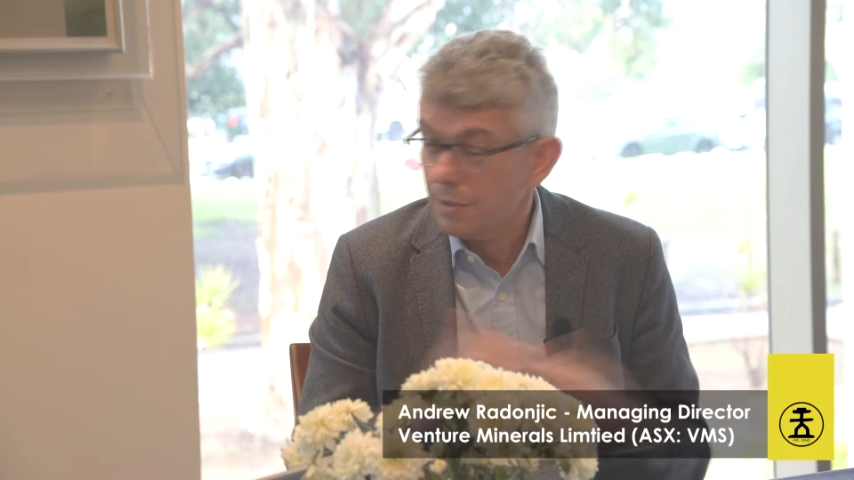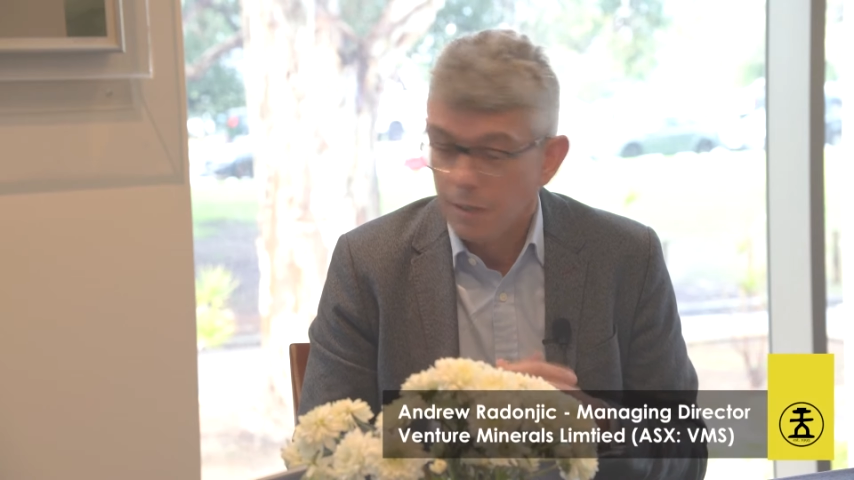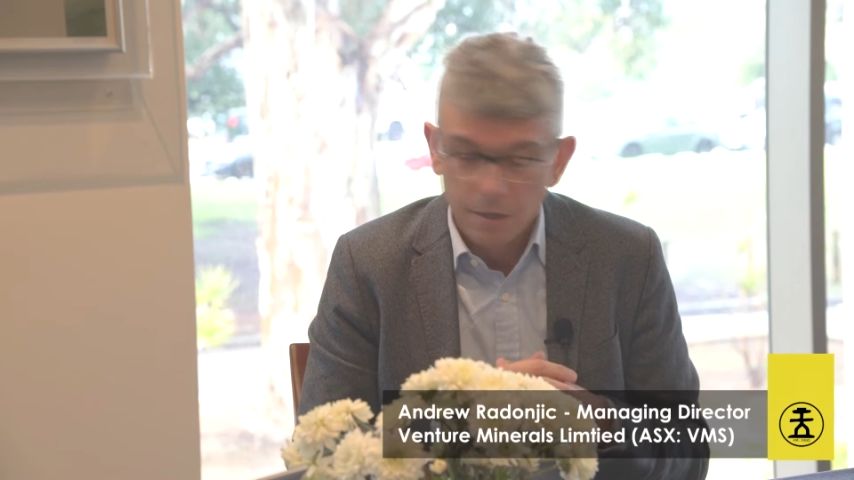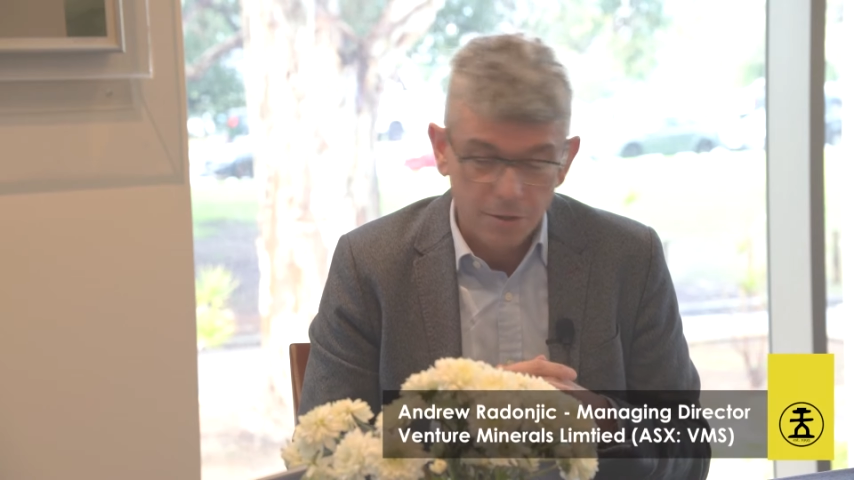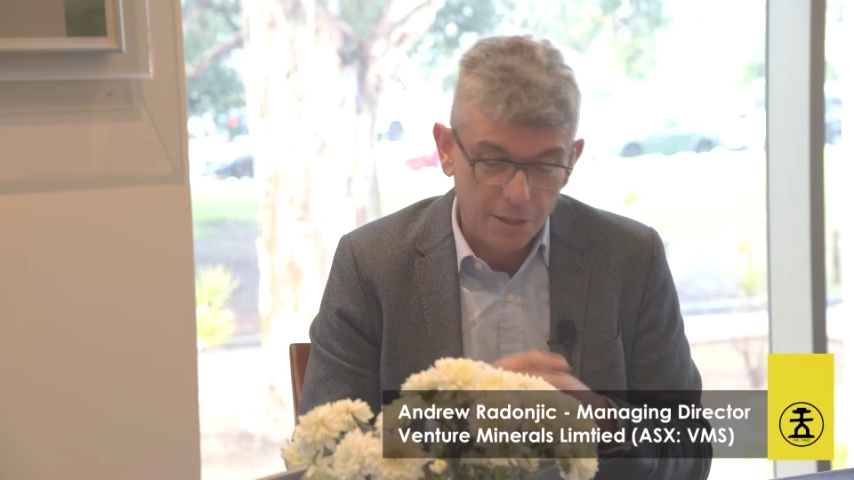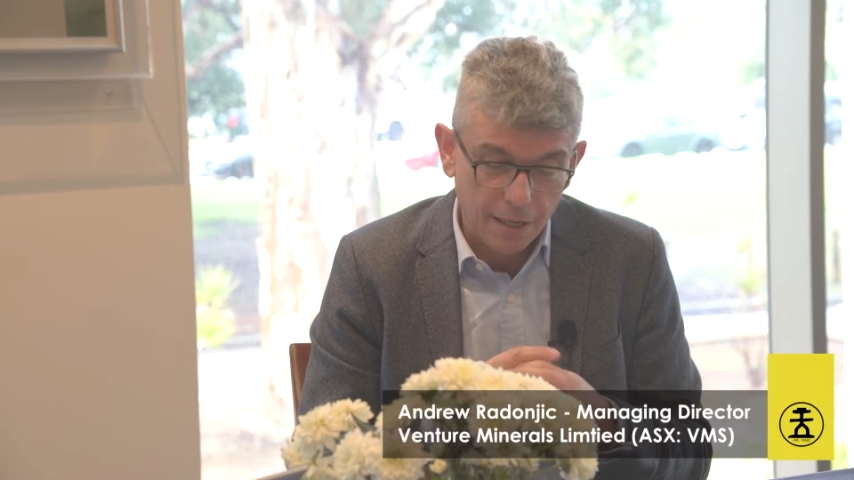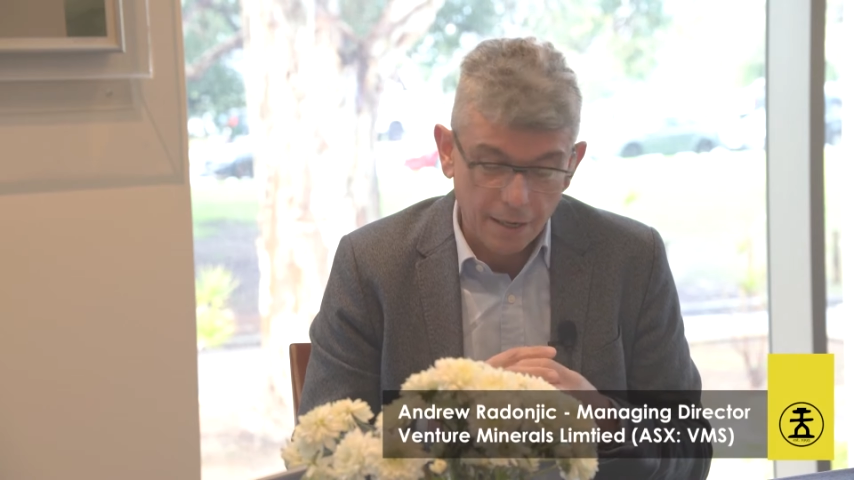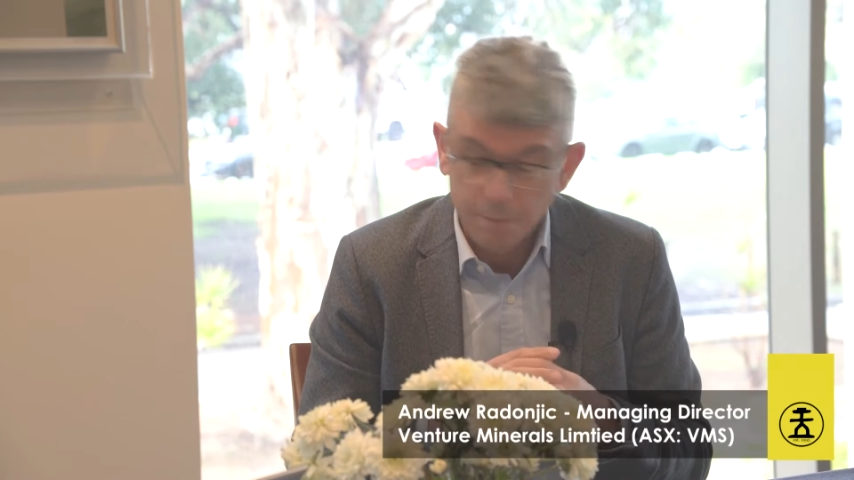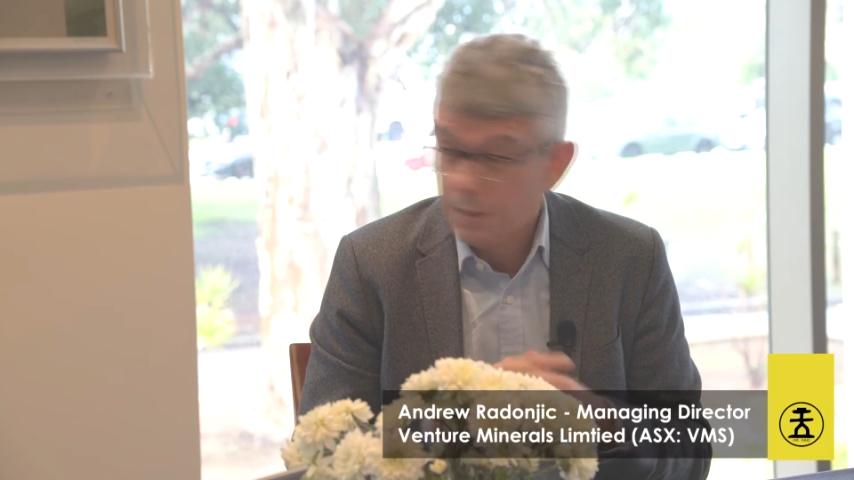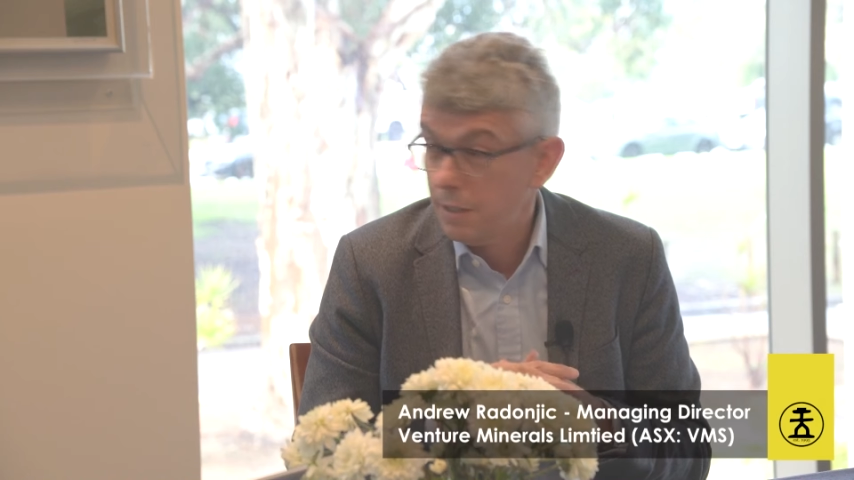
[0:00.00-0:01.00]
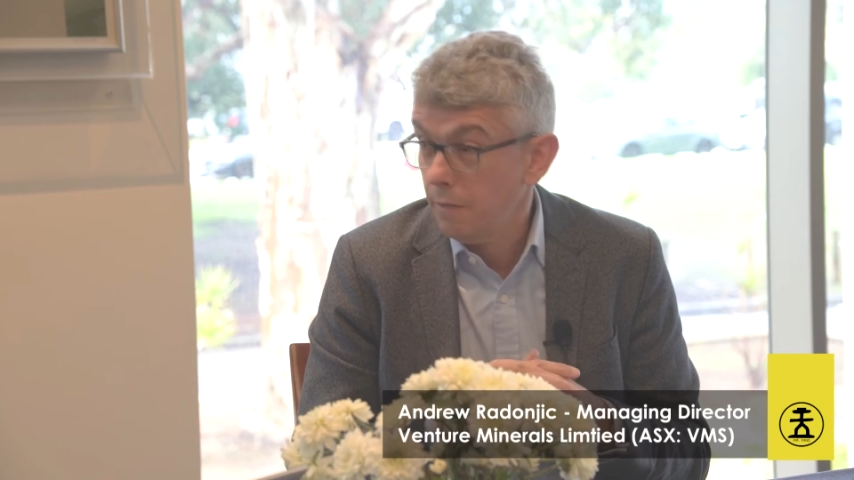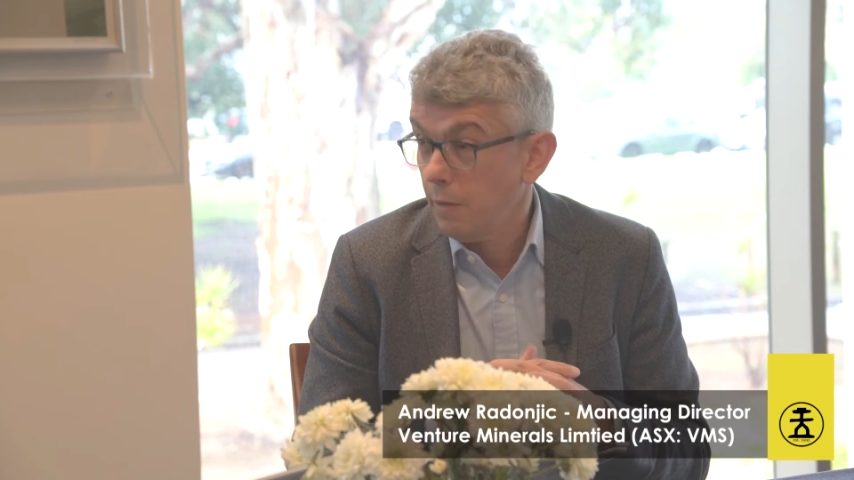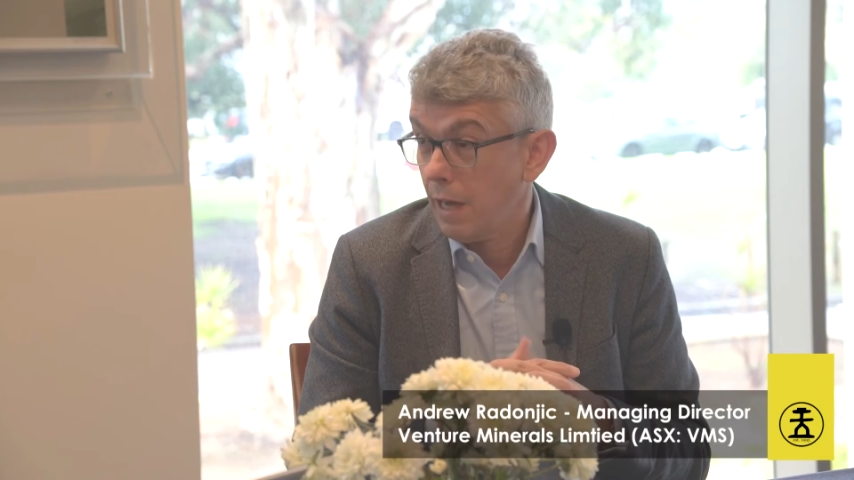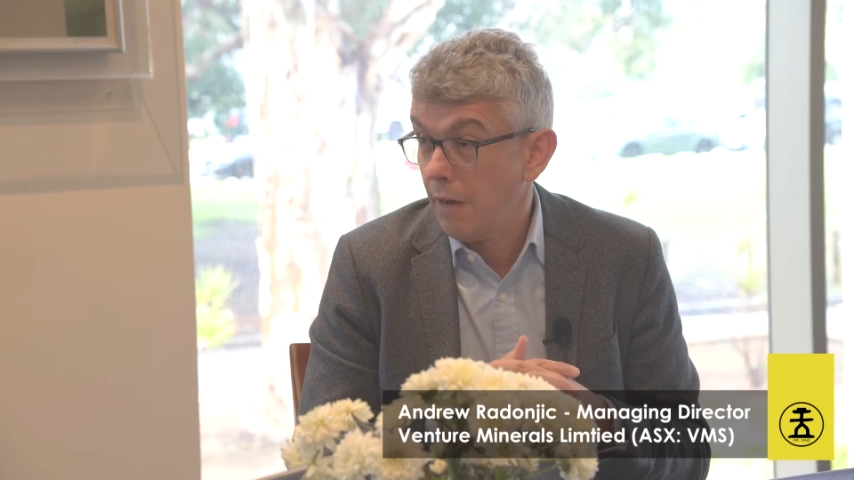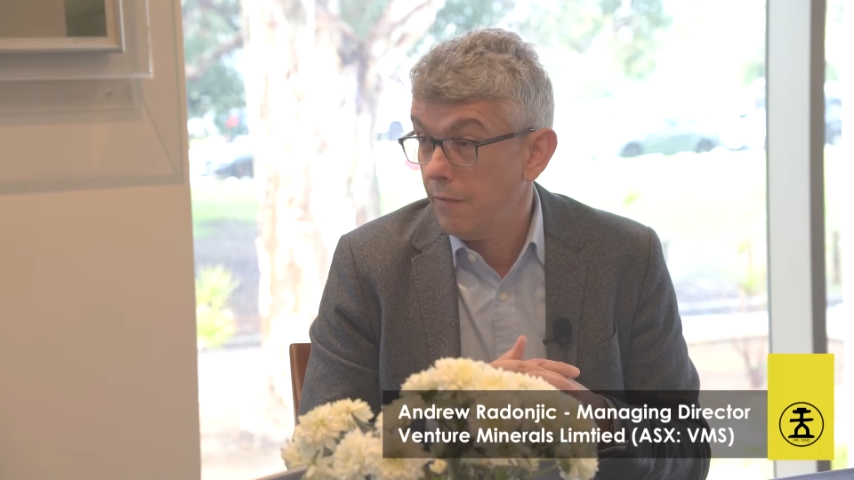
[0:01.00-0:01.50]
So, sitting in the mix,
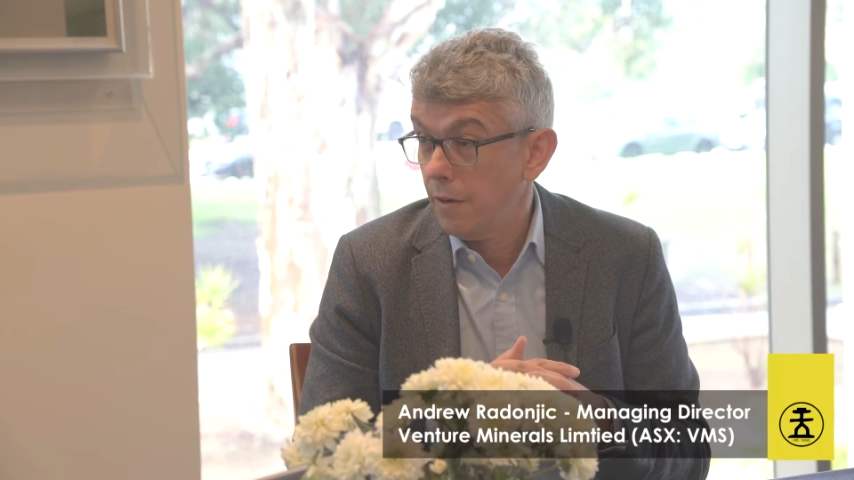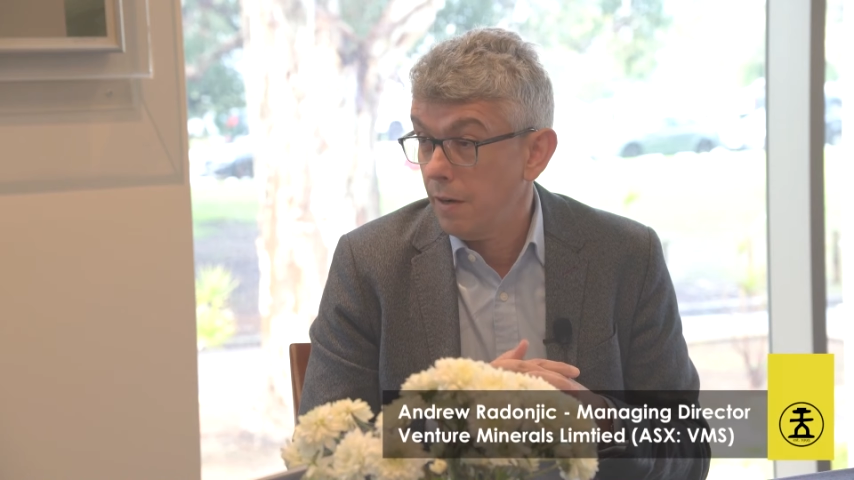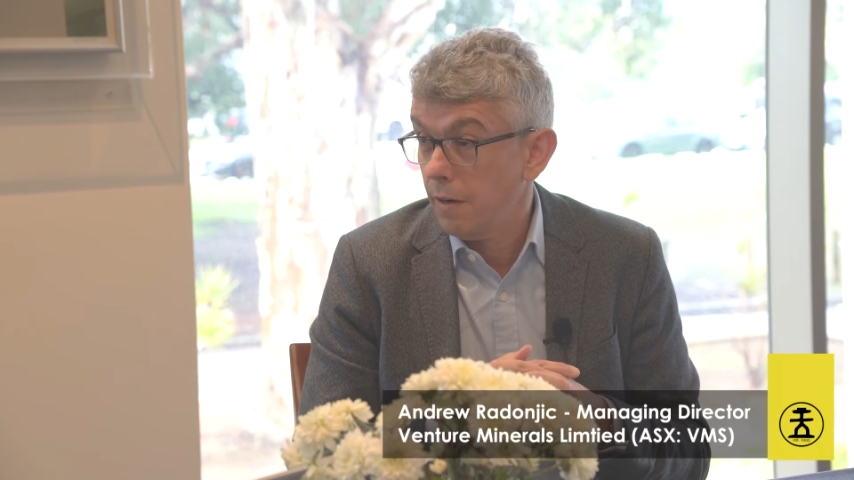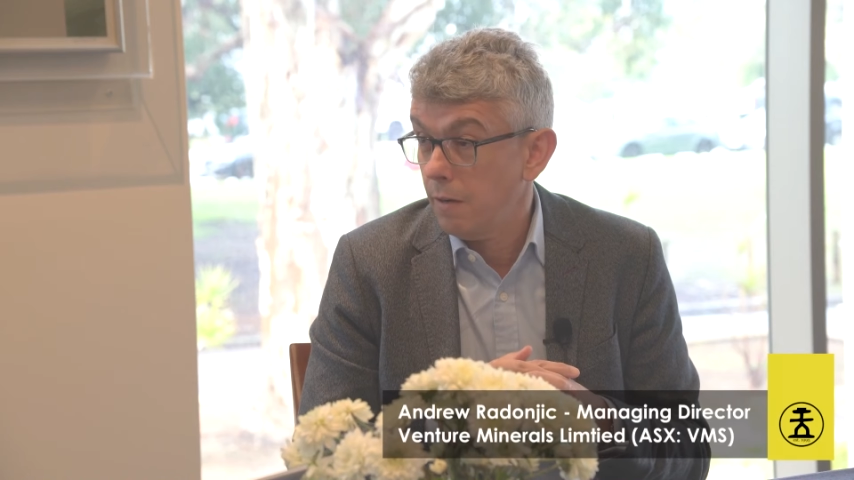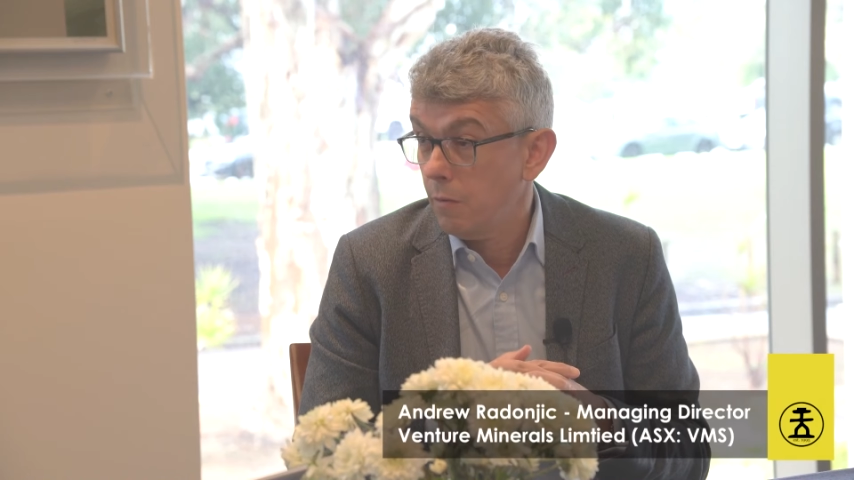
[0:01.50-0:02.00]
we have uh,